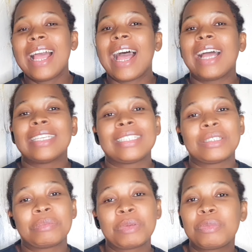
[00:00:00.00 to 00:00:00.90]

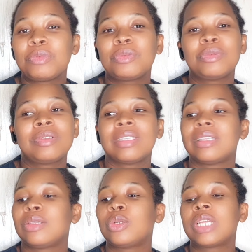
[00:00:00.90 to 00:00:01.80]
and people
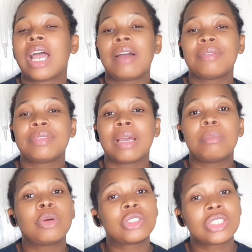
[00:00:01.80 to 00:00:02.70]
don't have
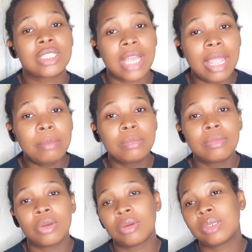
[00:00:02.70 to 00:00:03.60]
that much
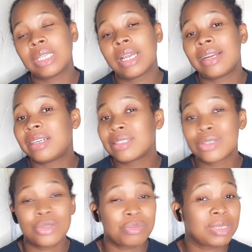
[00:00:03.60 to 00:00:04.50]
time on their
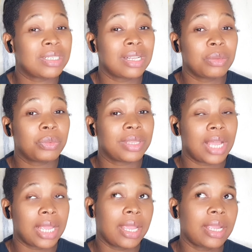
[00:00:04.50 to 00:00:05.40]
hands to be dealing with
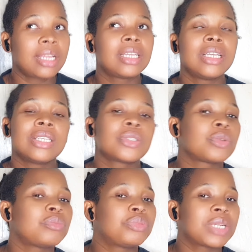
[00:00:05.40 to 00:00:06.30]
their hair.
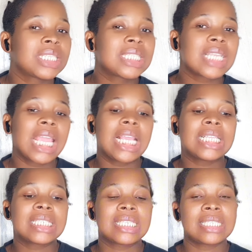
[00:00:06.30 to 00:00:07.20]
So braids
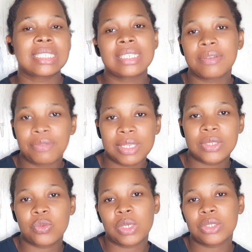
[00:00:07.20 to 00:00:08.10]
is the
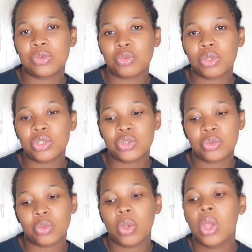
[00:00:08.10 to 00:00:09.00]
safest way to run
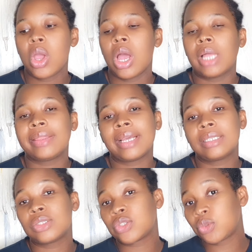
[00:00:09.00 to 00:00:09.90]
to
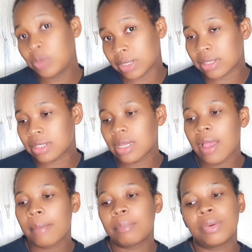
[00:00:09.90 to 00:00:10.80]
than twists.
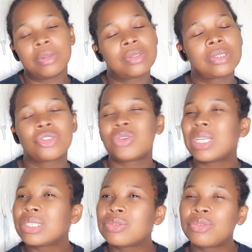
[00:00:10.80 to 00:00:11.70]
But
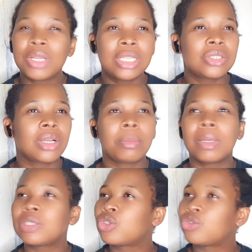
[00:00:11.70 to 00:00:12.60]
stress-free, talk
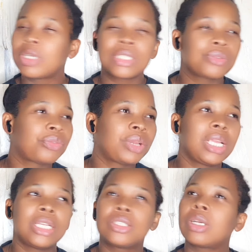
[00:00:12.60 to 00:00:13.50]
about
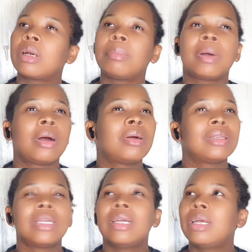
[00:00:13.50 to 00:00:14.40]
stress-free, talk
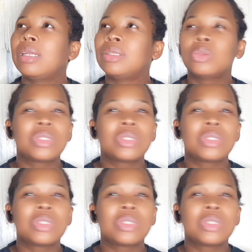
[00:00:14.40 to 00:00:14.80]
about no